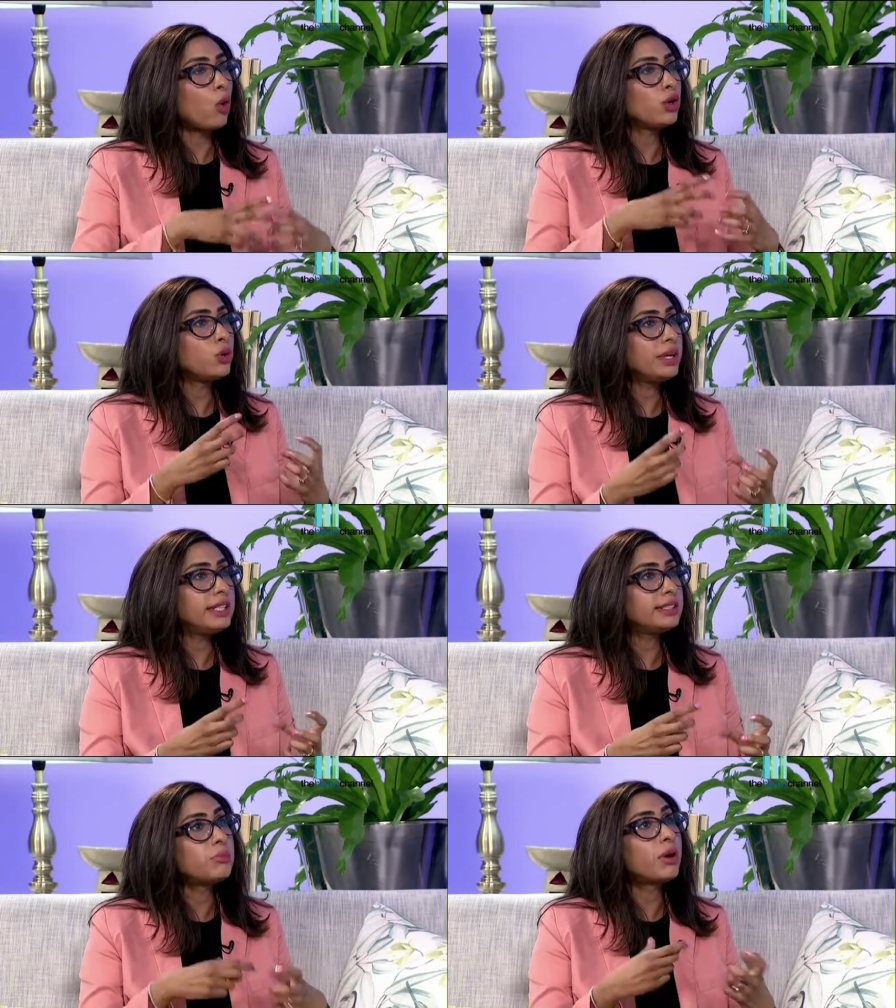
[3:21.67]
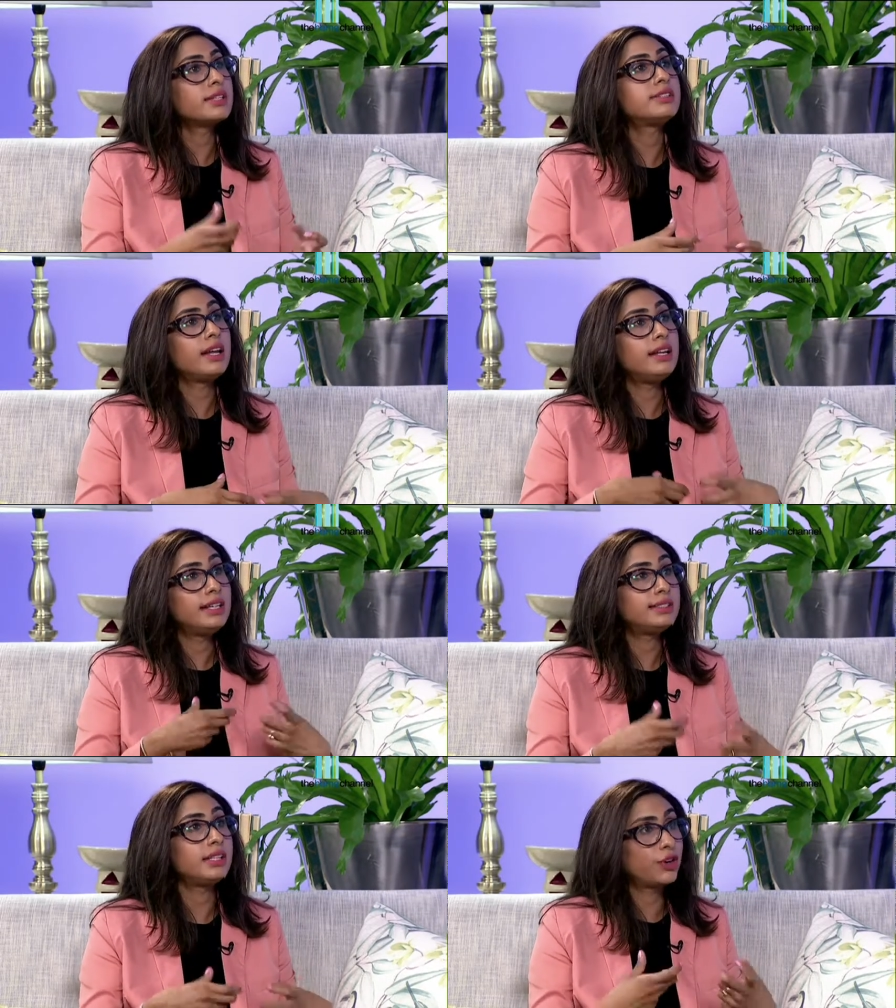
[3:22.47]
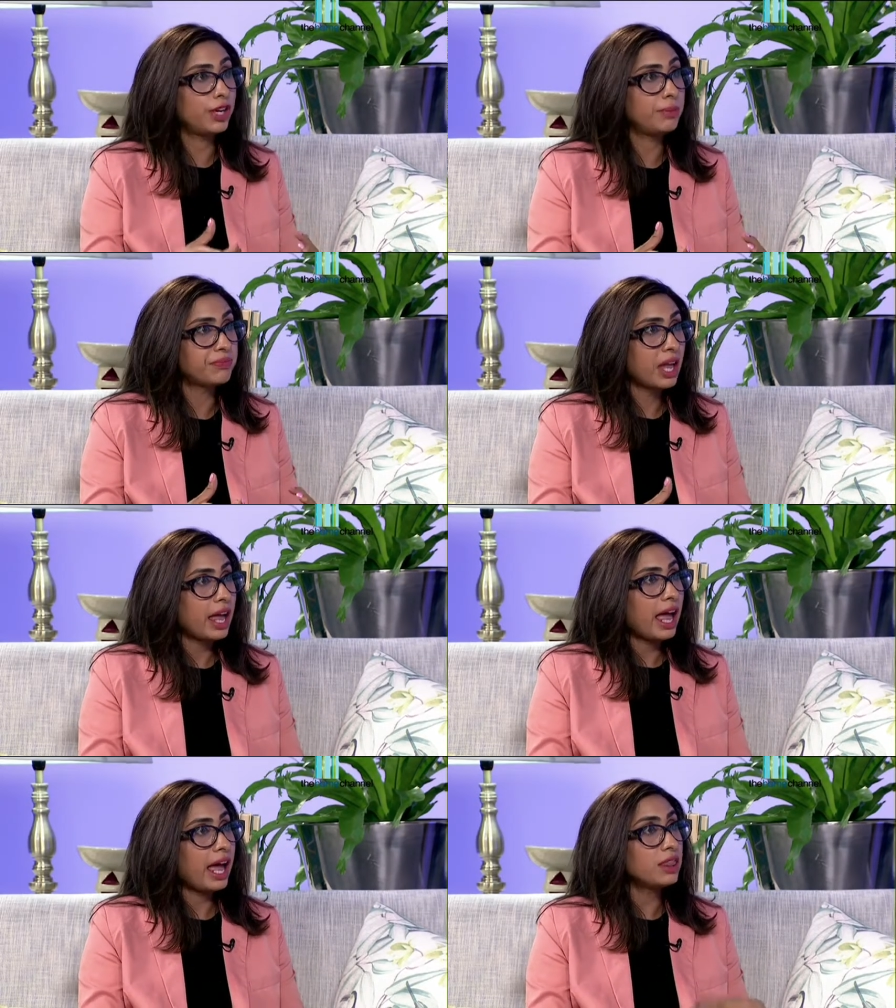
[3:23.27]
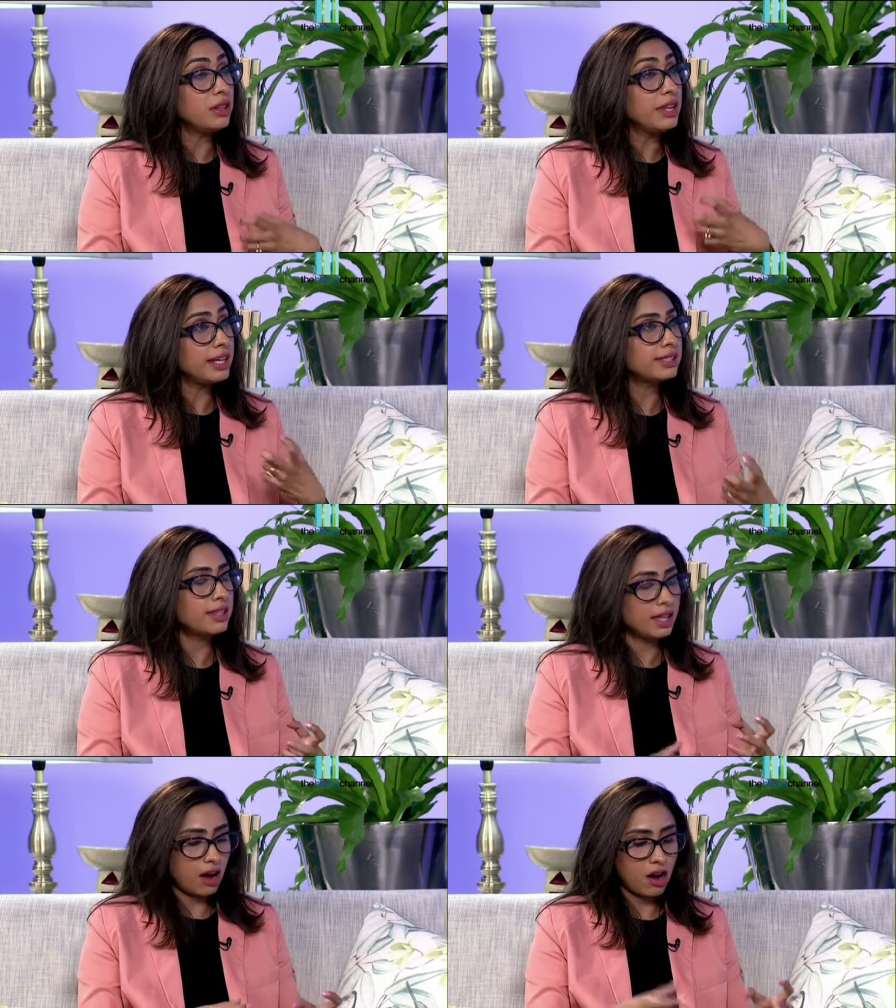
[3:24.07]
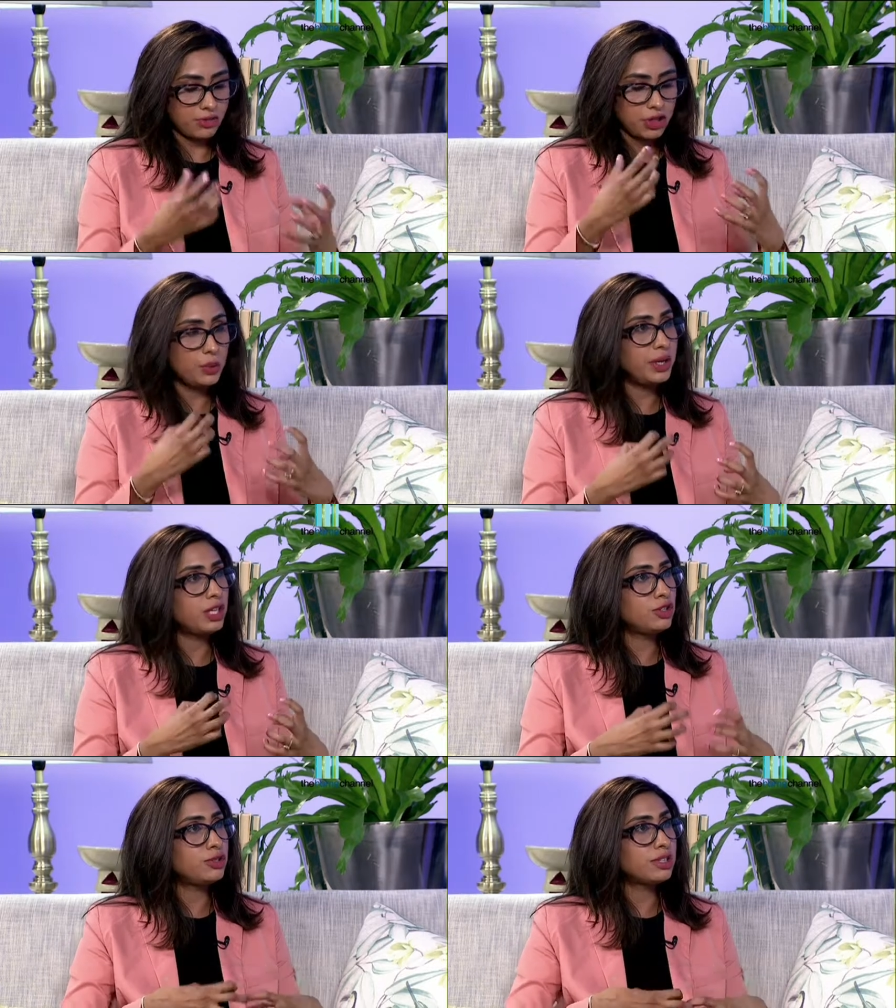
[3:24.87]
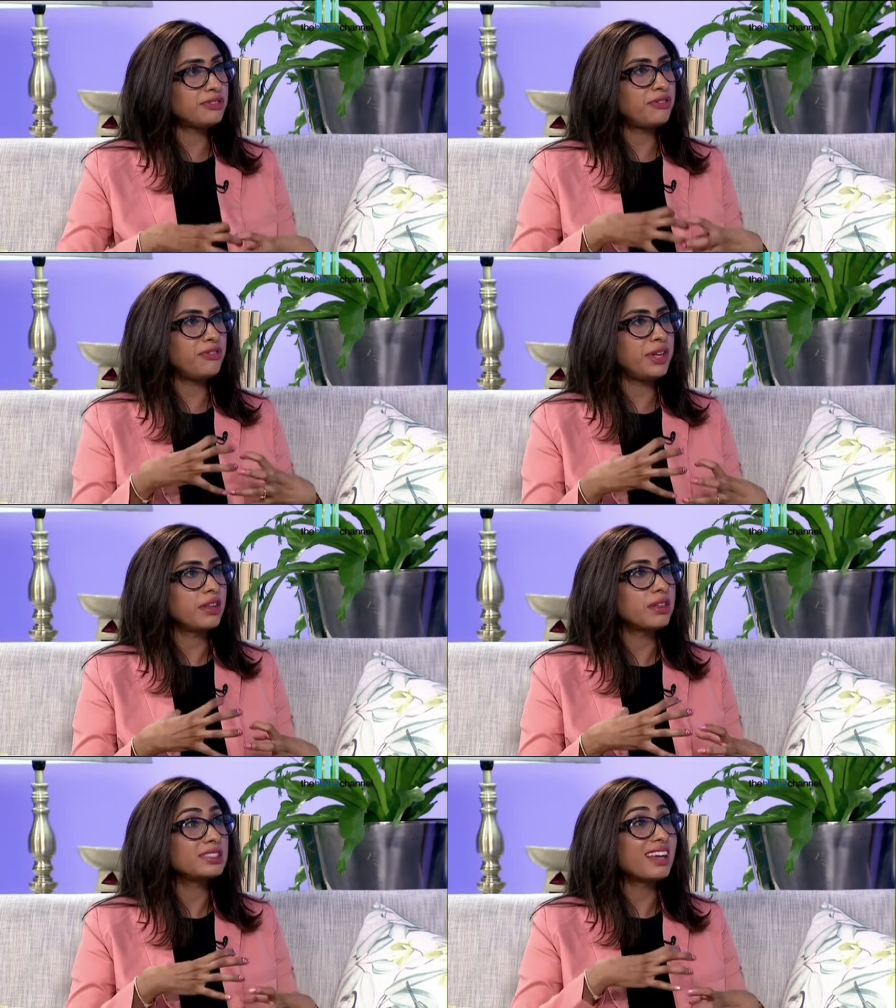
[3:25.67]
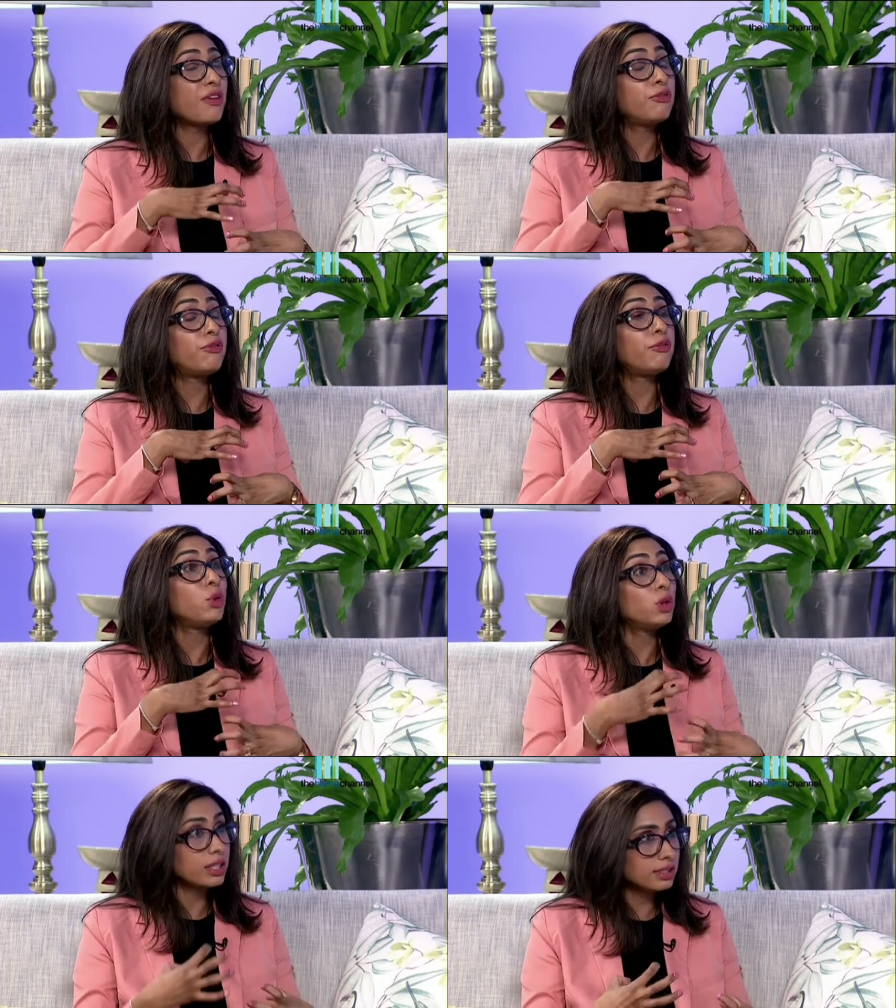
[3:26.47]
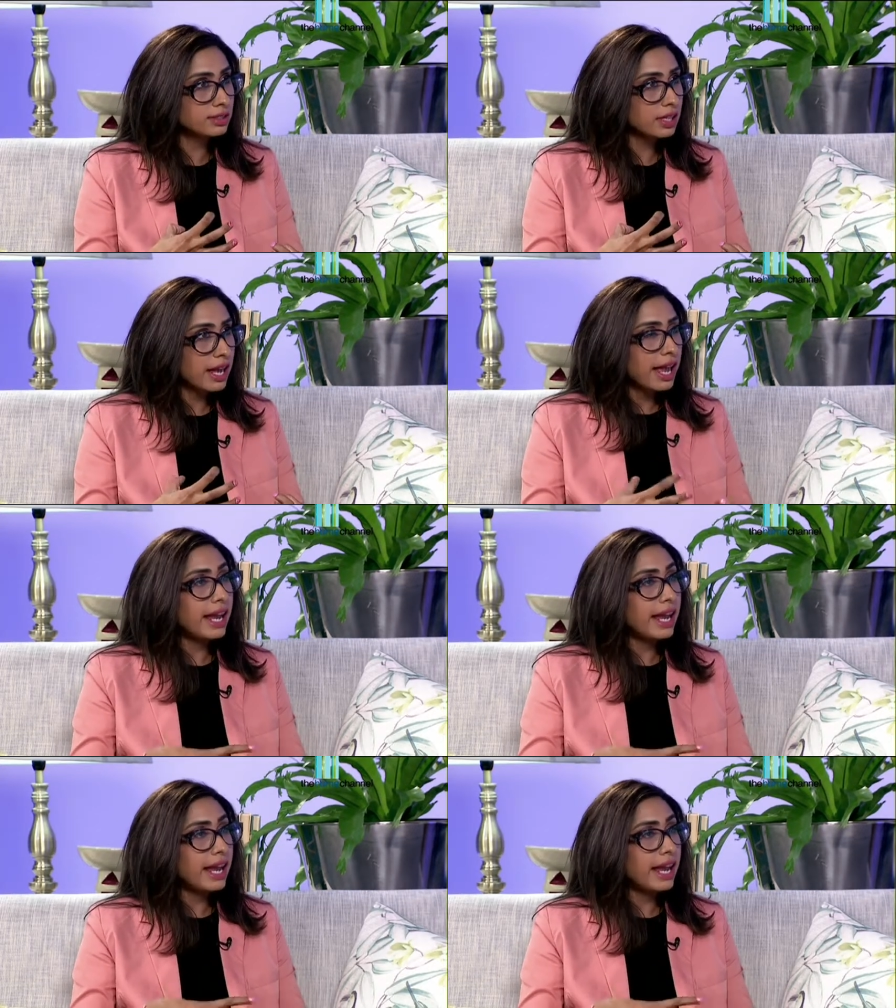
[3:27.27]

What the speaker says: or you eat a pasta laced in cream, and the next thing after you eat it, you just feel this fullness,